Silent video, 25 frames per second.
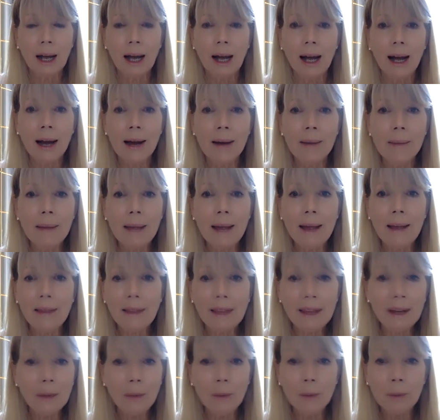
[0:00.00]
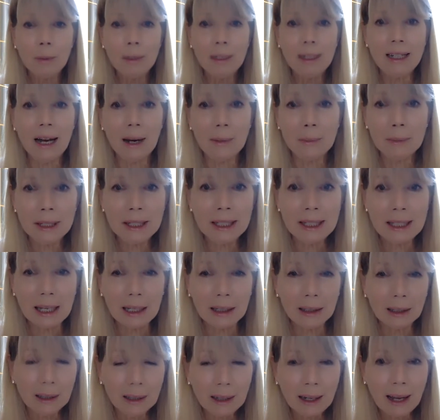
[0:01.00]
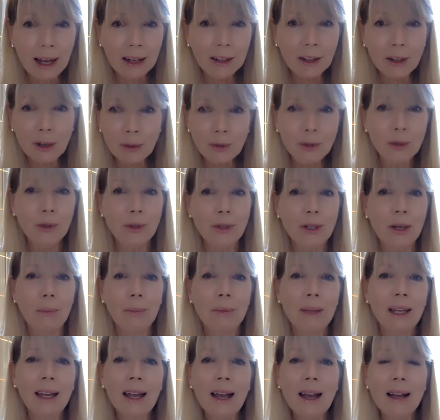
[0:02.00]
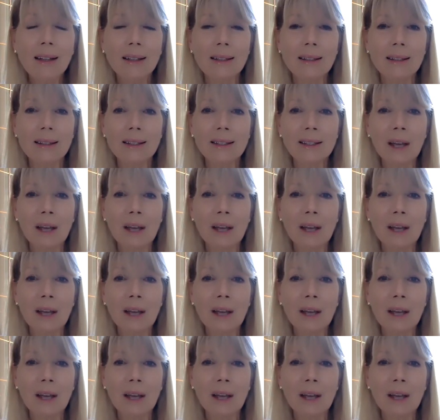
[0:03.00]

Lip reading: And then it would be time to sell it and go do something else.